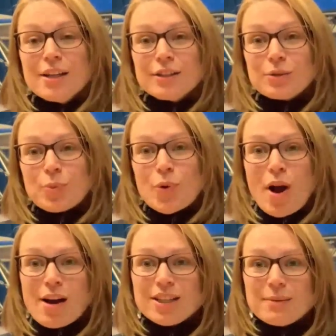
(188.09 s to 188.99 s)
to
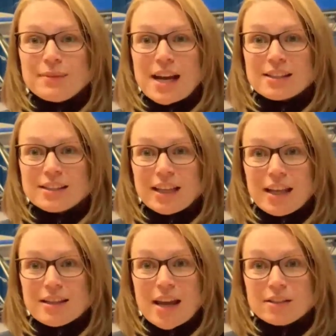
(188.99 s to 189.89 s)
support our gymnasts
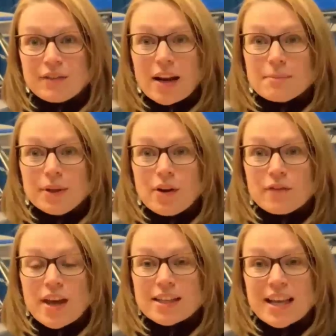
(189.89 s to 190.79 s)
in their development
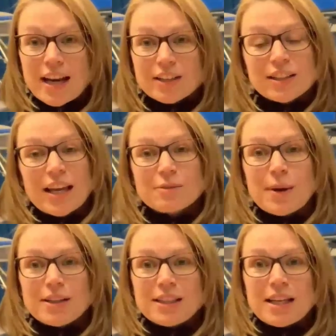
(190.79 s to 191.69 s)
of their technical
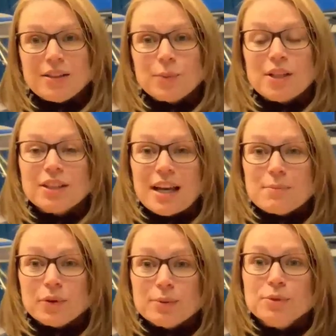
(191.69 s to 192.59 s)
expertise, which
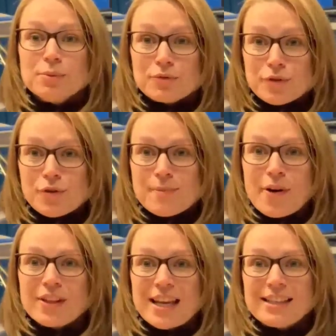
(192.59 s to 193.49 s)
enable them to perform
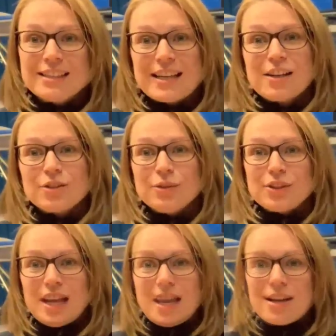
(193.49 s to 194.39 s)
on the international
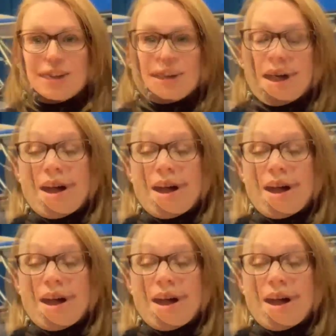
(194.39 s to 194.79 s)
stage.